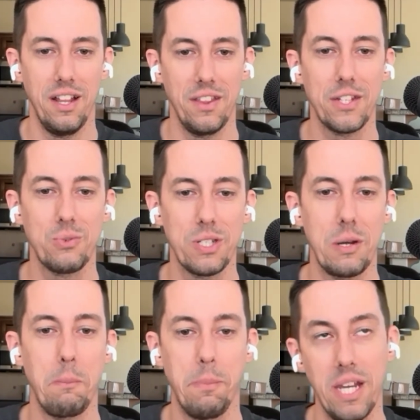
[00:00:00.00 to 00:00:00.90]
This was
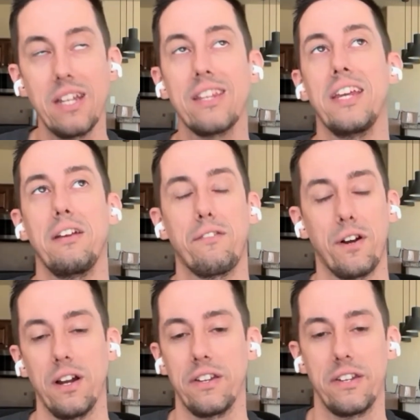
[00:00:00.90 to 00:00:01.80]
a big thing
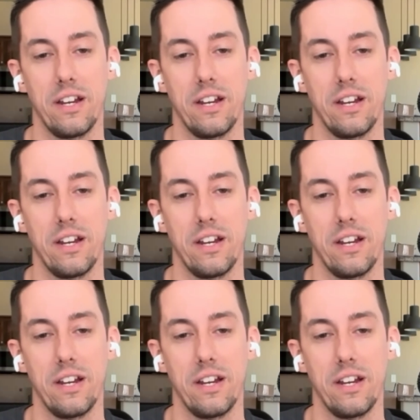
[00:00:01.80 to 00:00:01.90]
for us.